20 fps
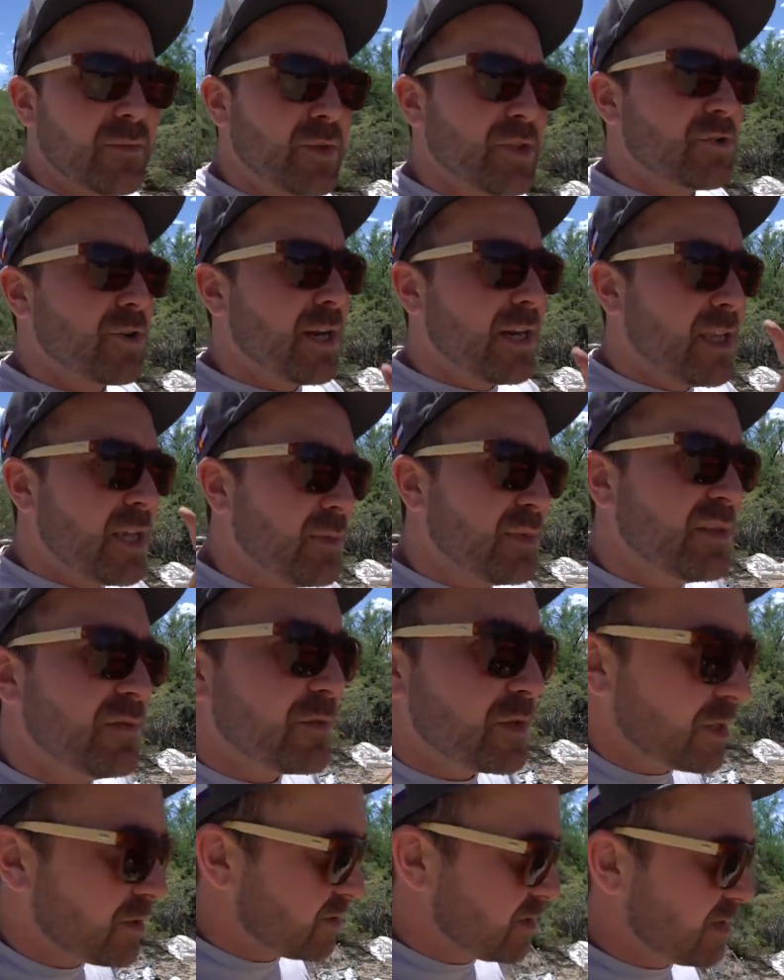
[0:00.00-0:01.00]
I've been trying to keep the
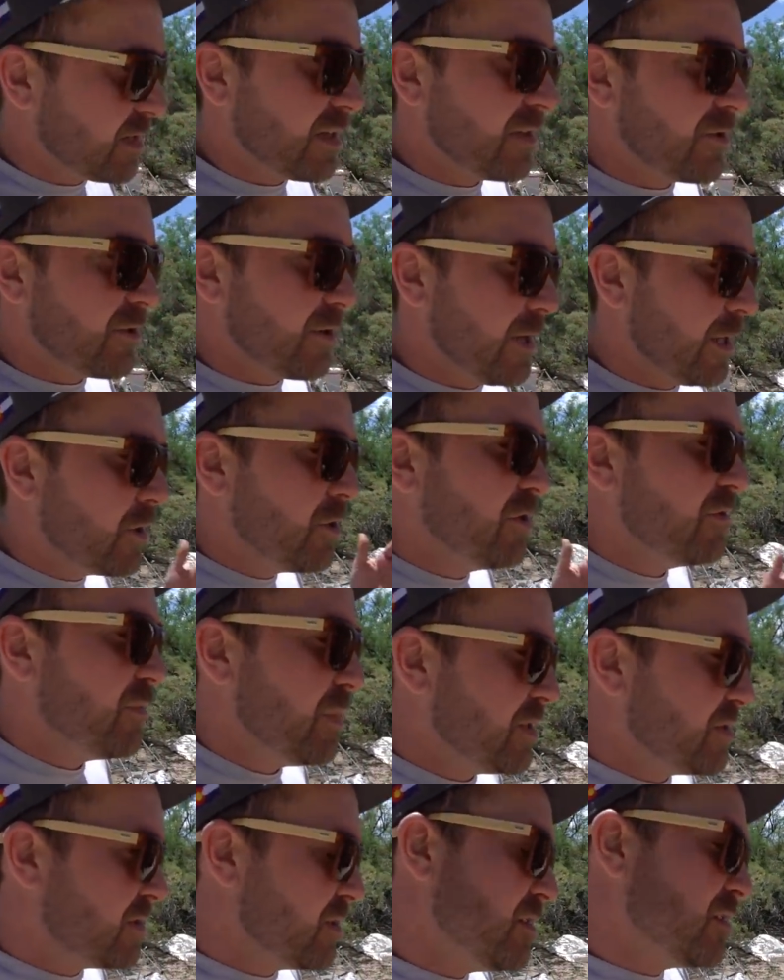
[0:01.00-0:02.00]
videos together, and I know I've
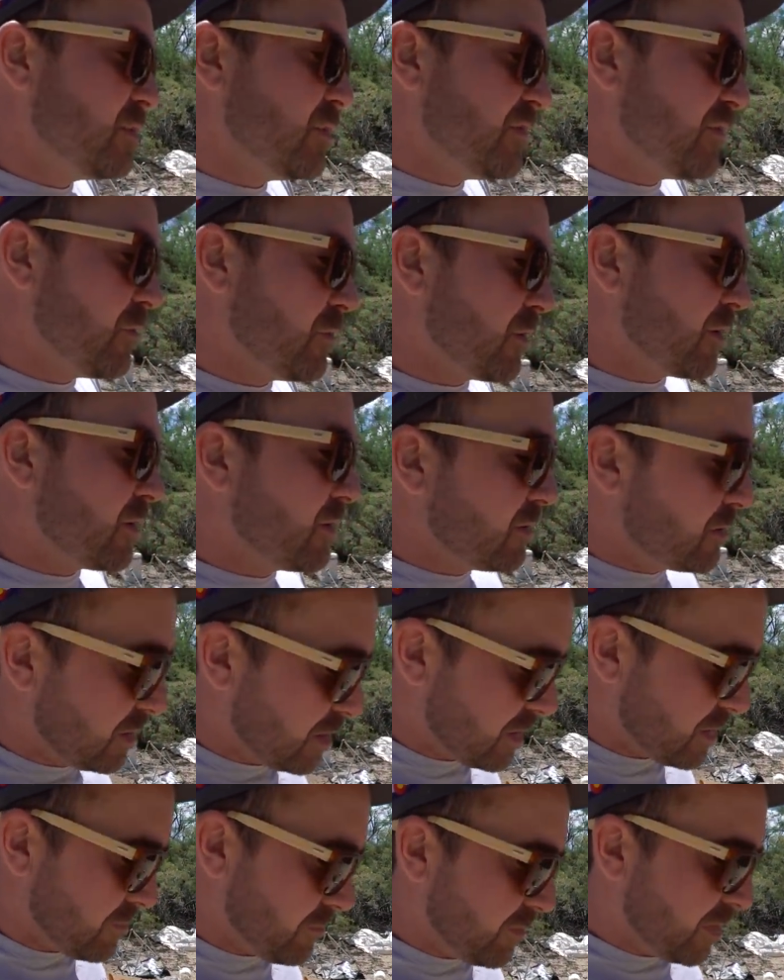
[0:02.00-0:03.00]
mentioned this before.
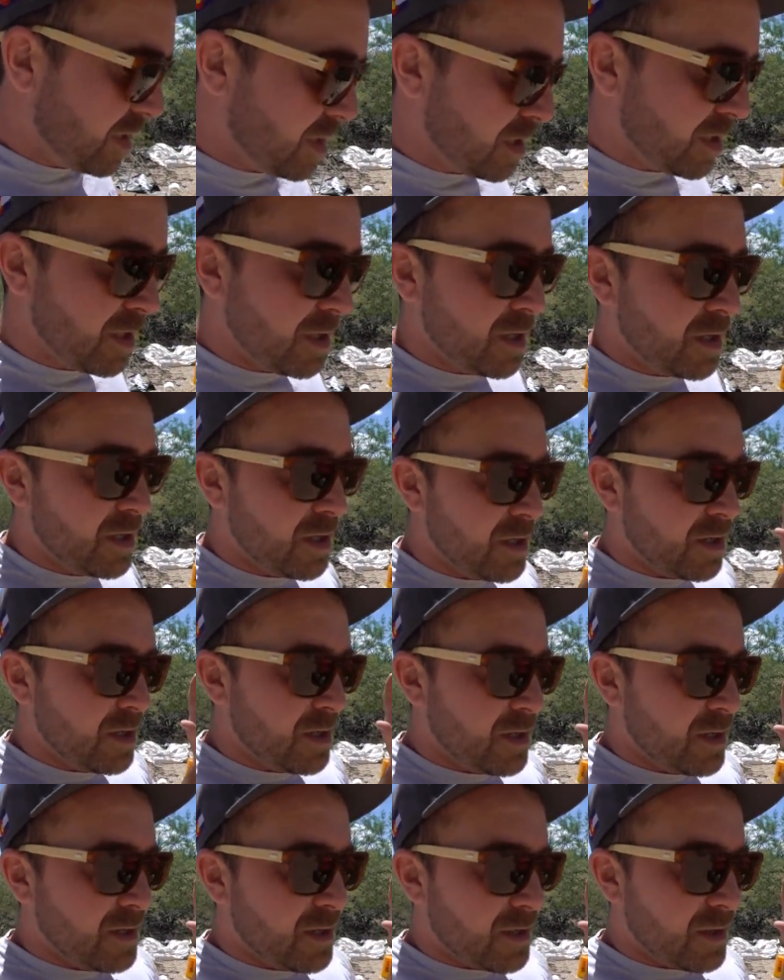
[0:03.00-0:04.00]
Um,
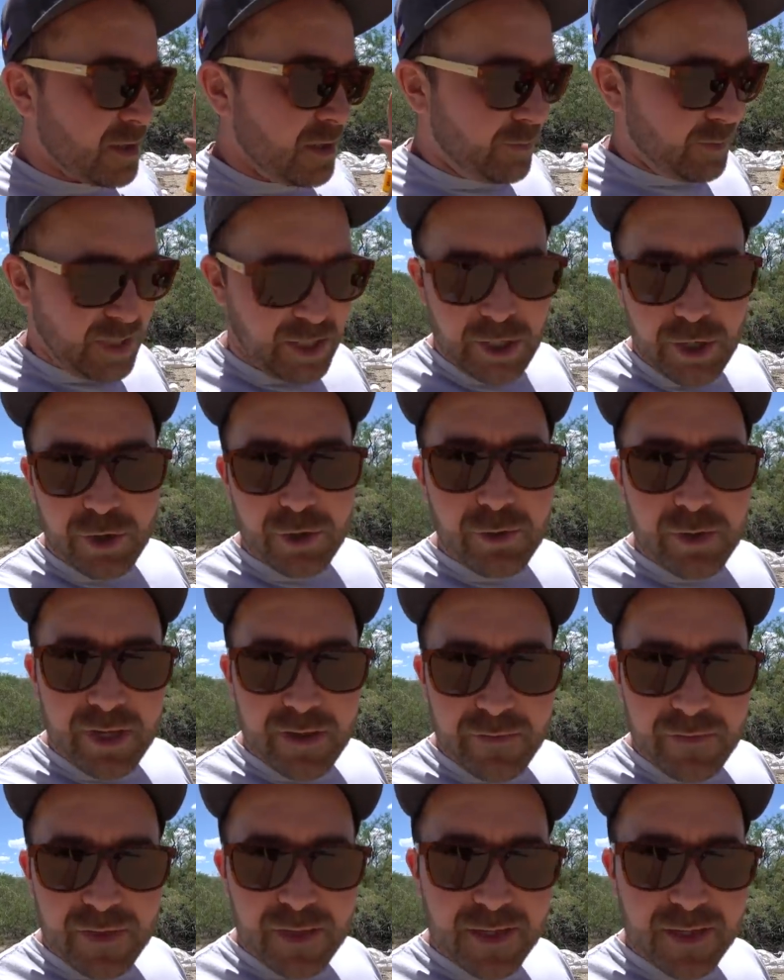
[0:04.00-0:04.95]
let me know if